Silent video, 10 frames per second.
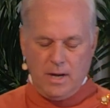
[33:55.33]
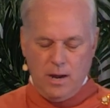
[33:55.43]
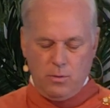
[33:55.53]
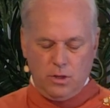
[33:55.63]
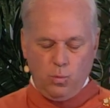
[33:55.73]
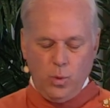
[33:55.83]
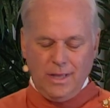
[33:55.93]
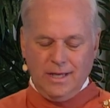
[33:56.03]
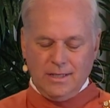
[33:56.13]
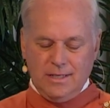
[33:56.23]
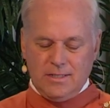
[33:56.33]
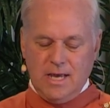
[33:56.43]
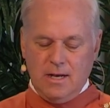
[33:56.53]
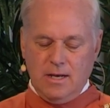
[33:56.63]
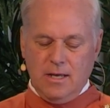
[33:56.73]
but I would willingly
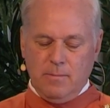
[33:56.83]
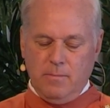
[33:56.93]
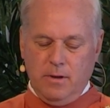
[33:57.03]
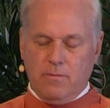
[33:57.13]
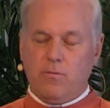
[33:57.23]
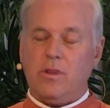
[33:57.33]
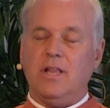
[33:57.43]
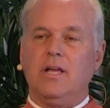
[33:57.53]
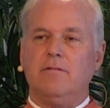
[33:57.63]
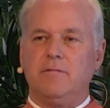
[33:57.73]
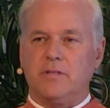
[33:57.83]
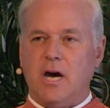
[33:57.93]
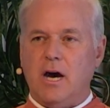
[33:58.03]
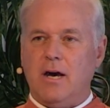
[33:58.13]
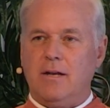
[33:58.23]
tend him for the love of
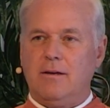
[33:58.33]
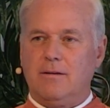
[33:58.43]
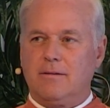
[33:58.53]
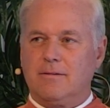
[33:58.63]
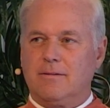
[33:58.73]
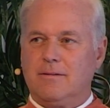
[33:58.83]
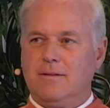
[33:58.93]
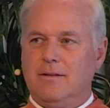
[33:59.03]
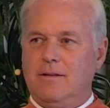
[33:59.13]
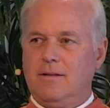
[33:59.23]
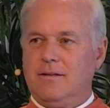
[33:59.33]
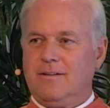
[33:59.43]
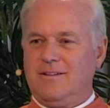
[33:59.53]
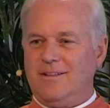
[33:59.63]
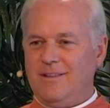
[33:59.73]
God."
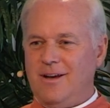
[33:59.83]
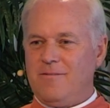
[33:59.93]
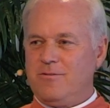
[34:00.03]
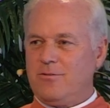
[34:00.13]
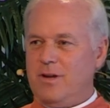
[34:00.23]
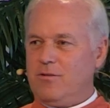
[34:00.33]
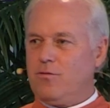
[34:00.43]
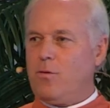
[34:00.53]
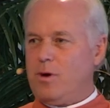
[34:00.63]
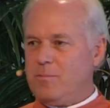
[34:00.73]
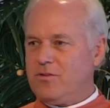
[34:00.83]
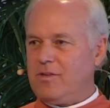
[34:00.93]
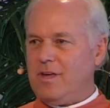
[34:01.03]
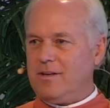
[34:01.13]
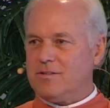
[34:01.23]
Love
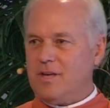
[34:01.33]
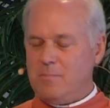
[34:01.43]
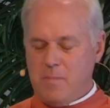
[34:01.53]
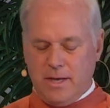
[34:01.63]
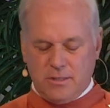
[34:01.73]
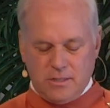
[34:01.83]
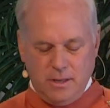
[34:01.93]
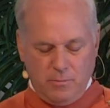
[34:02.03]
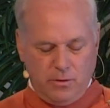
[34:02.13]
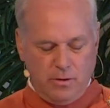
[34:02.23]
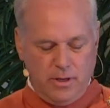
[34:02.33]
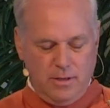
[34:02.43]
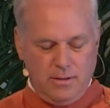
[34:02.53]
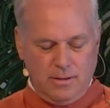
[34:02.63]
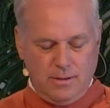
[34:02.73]
transforms things and makes them
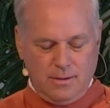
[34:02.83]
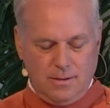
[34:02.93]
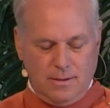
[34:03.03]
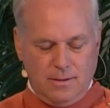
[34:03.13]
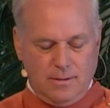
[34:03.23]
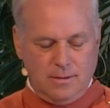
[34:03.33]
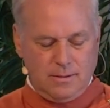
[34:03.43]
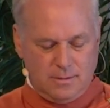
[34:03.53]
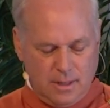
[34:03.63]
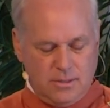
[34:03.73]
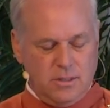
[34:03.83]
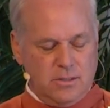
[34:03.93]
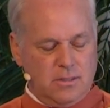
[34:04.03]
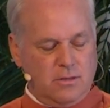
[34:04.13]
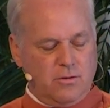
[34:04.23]
great. Such is